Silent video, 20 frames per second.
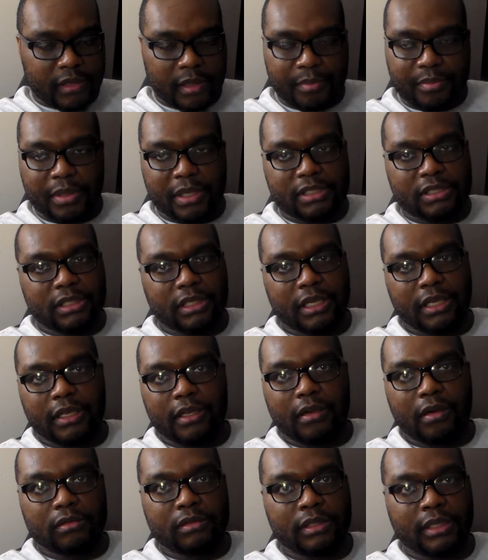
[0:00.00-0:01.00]
If their pitching
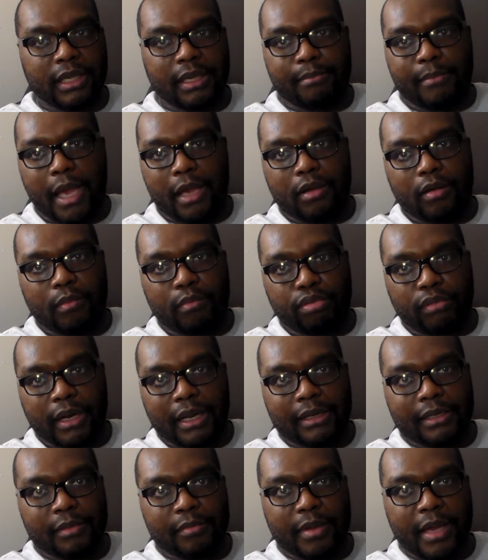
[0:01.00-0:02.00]
get healthy, get Michael
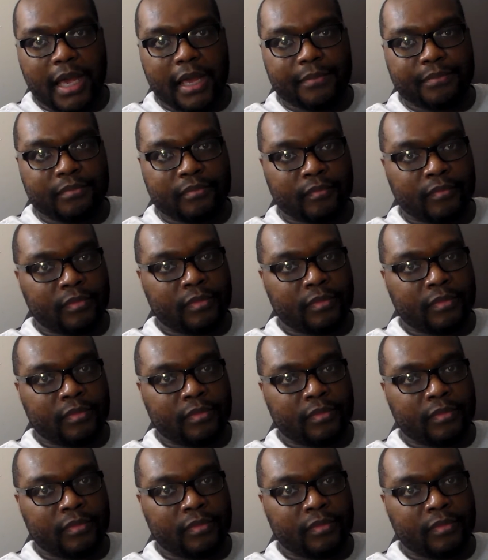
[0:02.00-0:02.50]
Brantley back,